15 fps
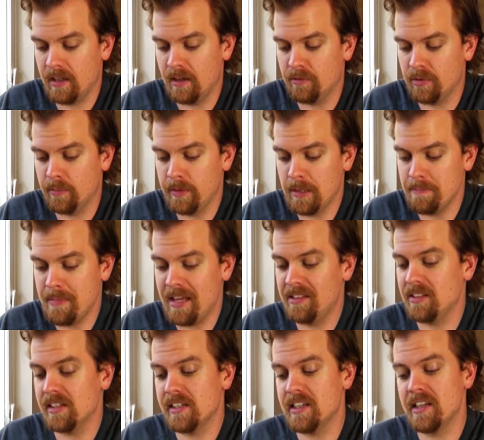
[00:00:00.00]
from the
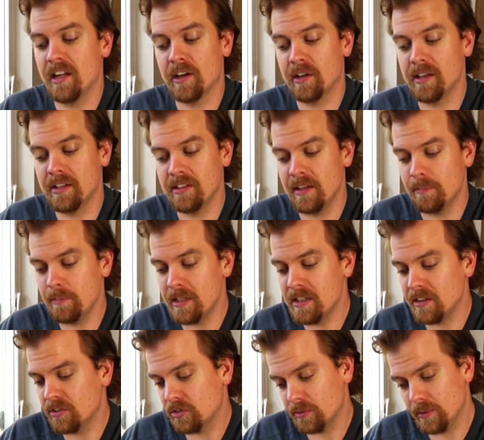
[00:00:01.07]
Mantiqueira de
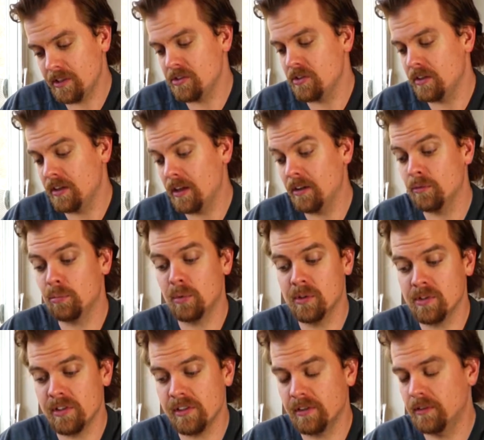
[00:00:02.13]
Minas region of
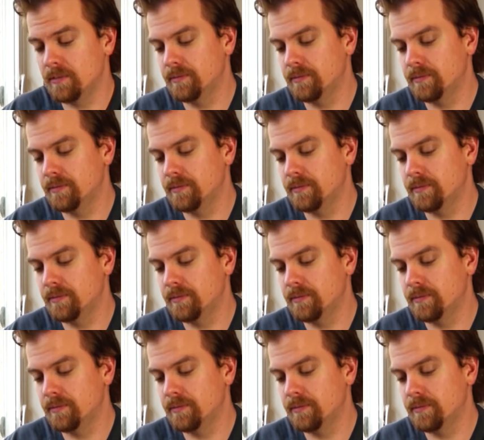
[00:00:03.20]
Brazil.